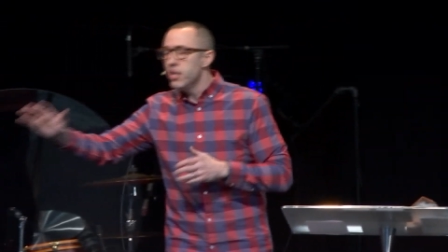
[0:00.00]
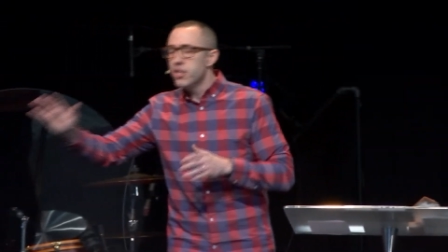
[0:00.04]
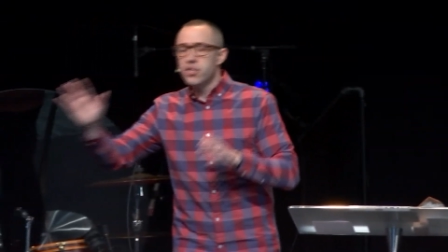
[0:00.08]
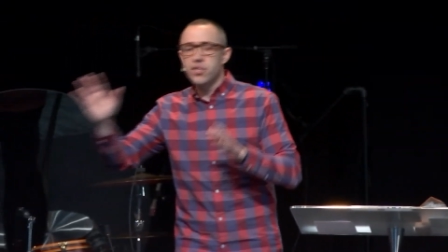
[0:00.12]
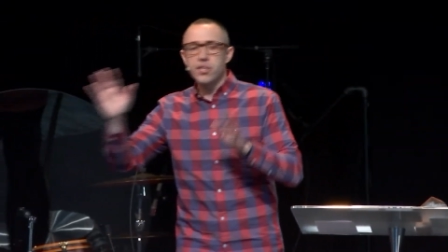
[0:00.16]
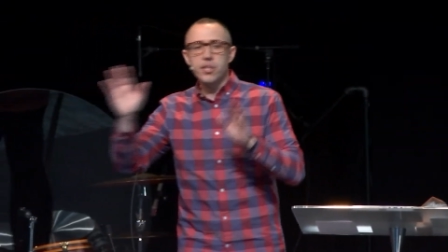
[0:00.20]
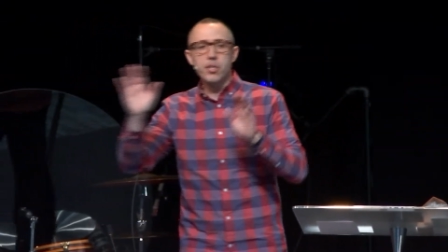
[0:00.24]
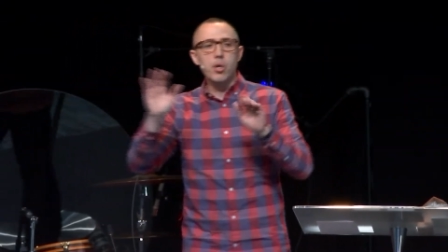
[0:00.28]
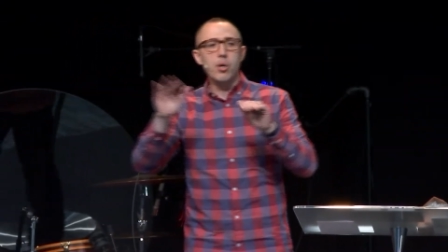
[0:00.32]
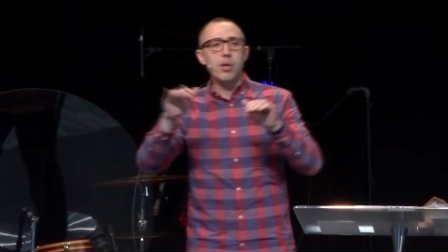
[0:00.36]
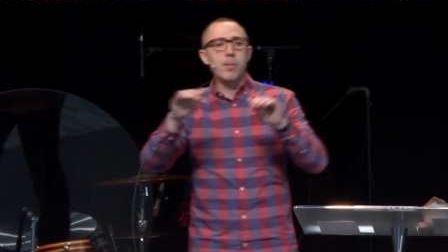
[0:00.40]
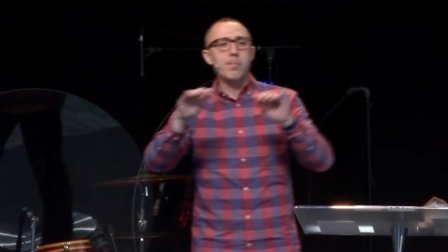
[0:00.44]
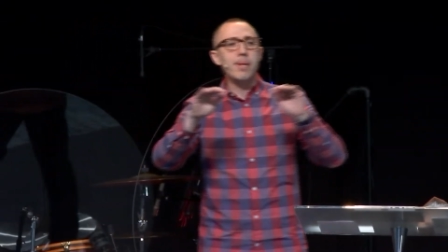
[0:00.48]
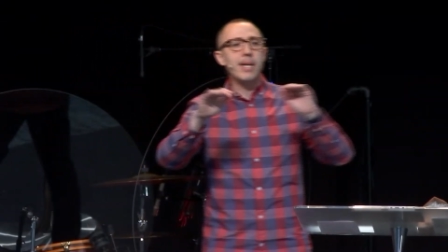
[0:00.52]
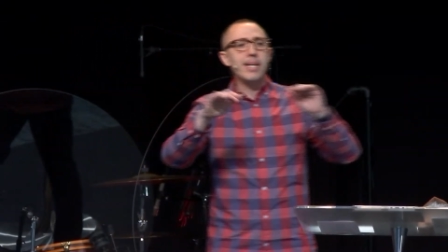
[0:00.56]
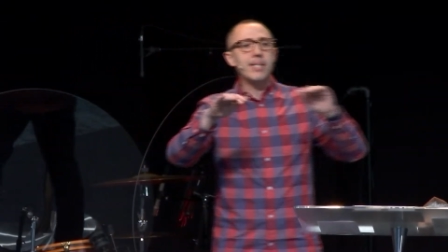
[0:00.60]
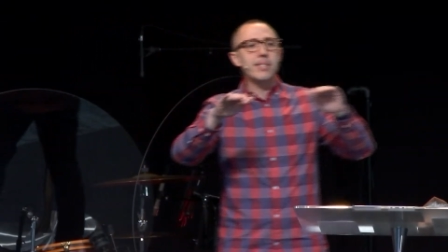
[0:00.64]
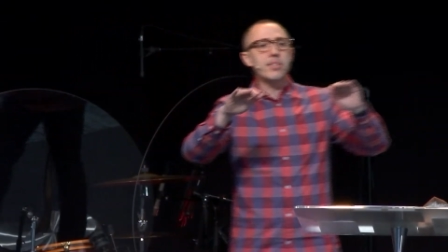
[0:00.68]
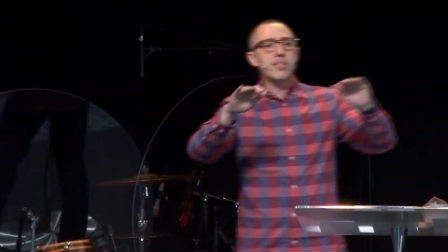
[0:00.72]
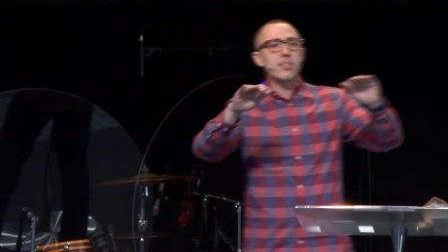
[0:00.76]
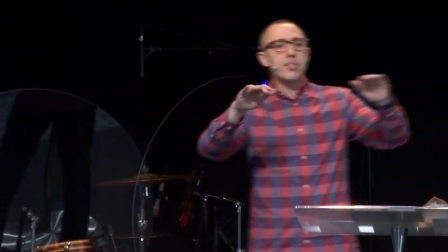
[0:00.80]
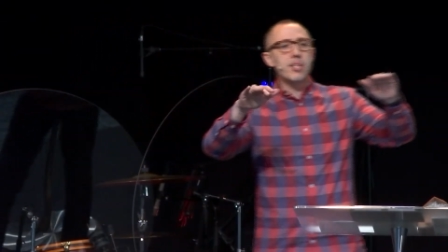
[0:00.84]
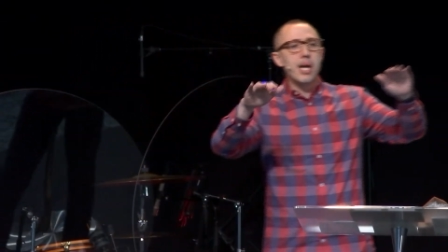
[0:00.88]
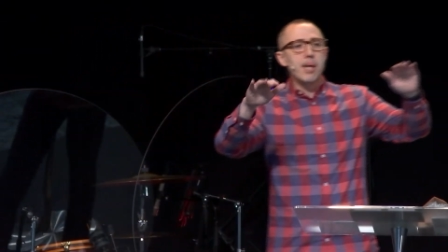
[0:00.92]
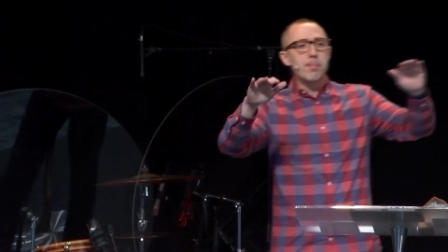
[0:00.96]
to go and make
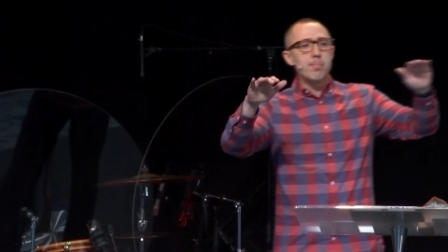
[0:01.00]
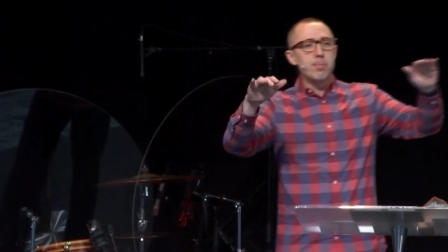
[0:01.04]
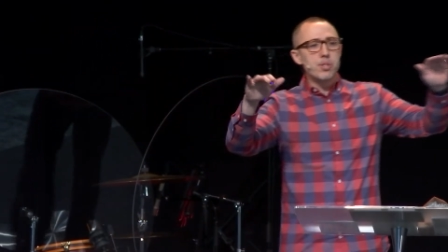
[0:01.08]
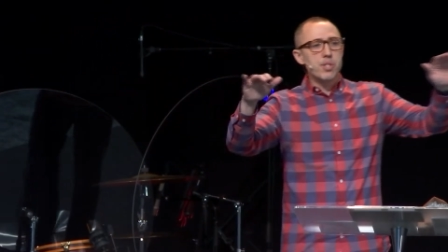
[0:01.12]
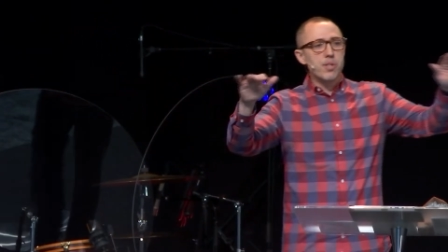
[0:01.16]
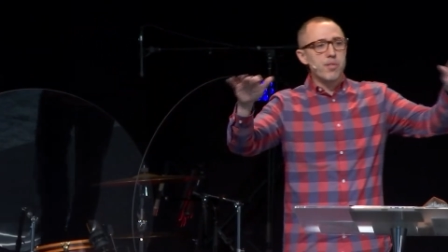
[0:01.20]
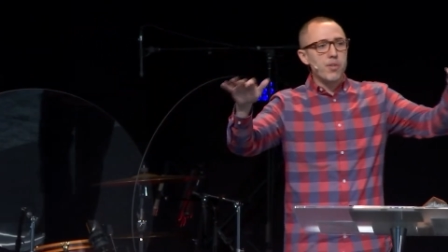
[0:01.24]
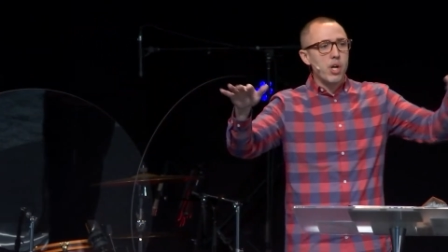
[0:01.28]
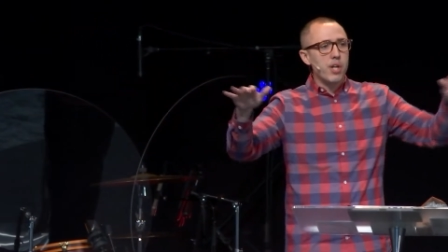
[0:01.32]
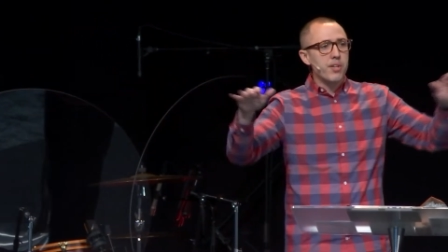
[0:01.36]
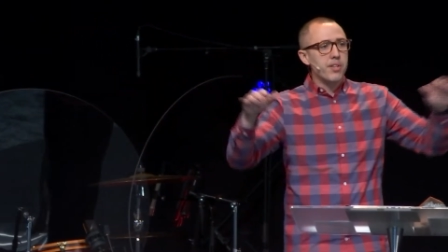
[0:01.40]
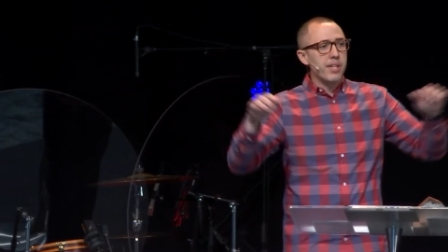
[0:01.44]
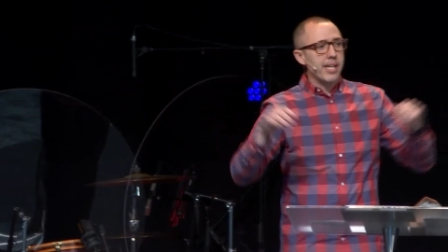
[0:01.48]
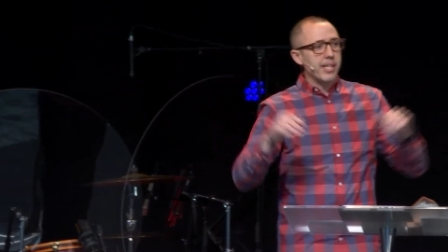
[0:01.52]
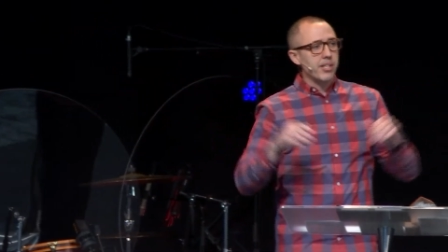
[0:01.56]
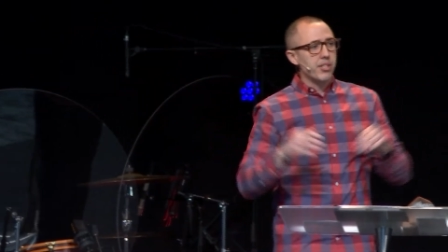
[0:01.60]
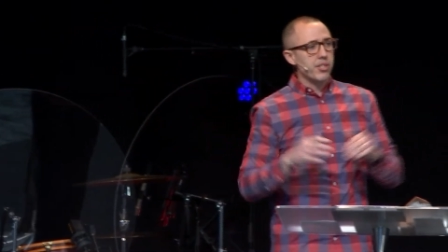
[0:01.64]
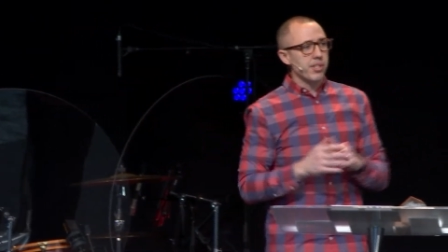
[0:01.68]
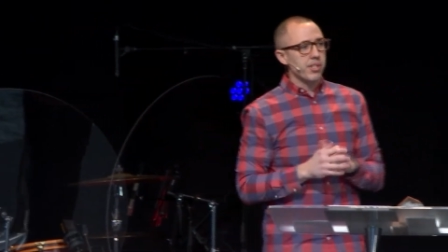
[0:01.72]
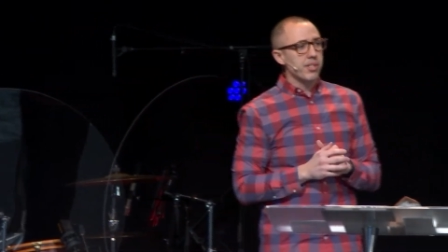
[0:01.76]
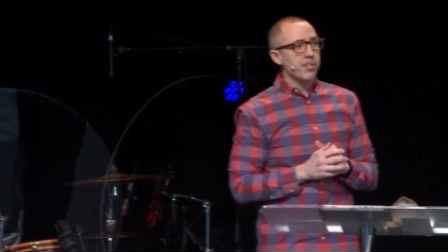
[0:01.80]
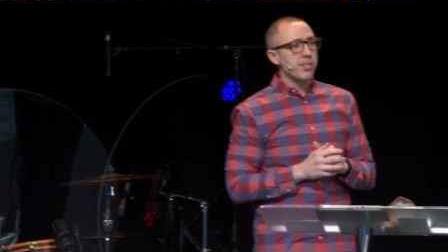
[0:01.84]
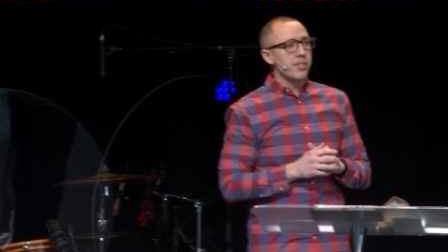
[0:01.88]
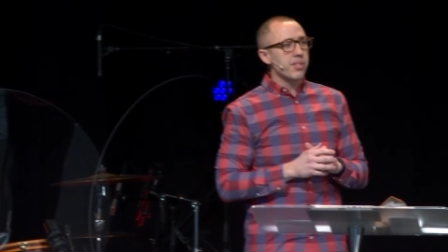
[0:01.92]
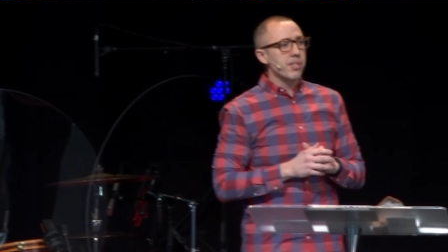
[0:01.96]
disciples of all
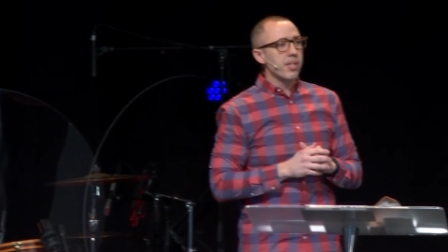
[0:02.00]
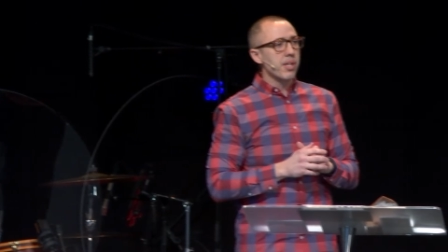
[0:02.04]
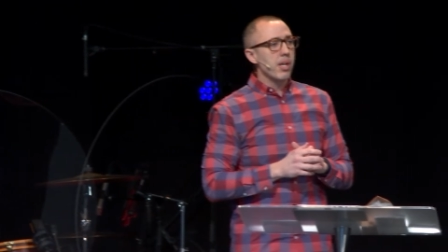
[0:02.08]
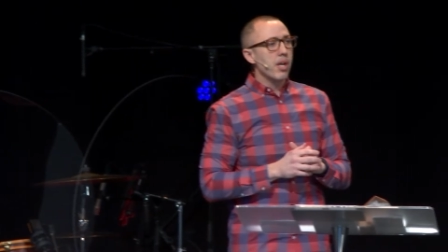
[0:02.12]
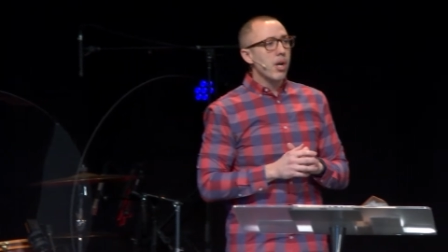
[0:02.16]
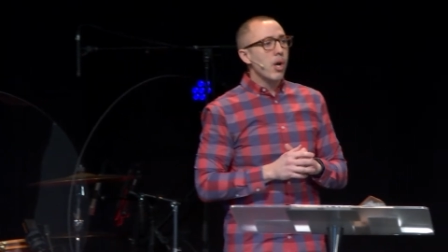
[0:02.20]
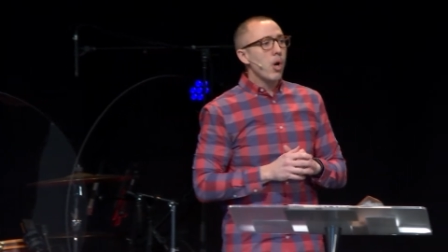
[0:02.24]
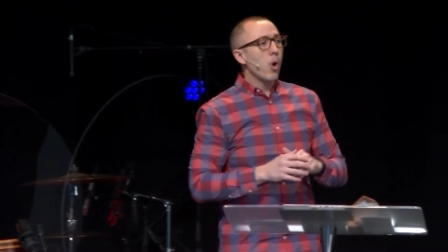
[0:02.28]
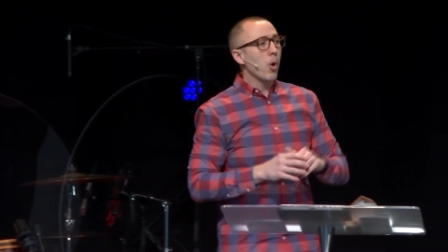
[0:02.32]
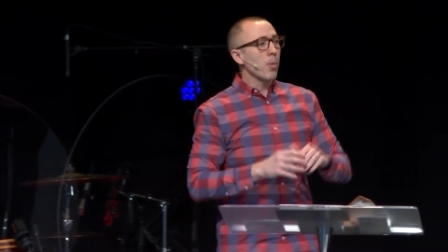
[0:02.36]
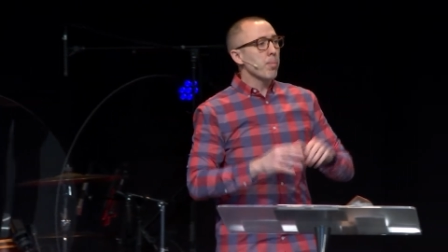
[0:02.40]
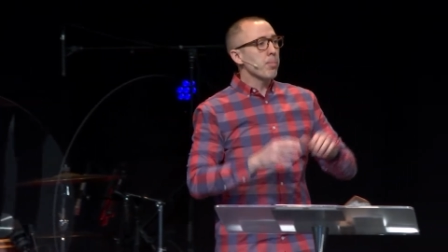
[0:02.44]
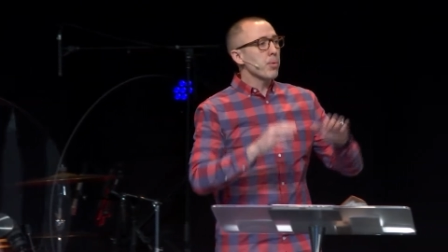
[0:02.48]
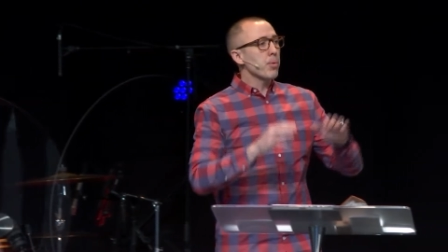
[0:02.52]
nations or